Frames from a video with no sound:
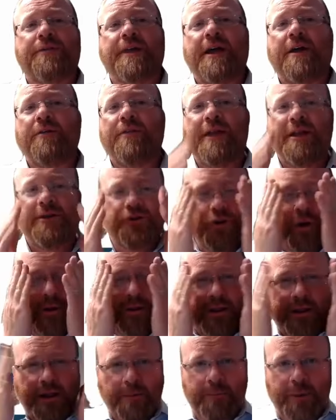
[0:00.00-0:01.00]
there that
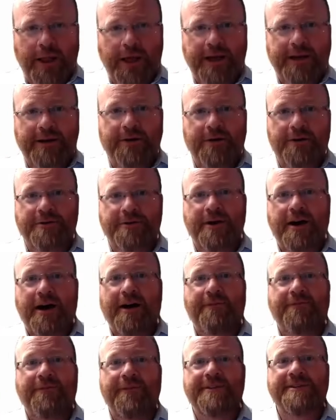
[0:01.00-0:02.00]
took their blinders
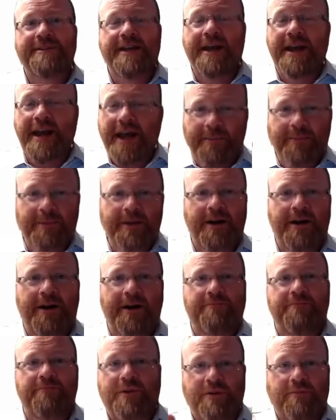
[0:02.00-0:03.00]
off and said, I'm going
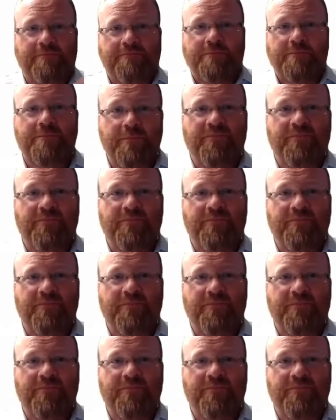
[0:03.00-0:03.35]
to mm,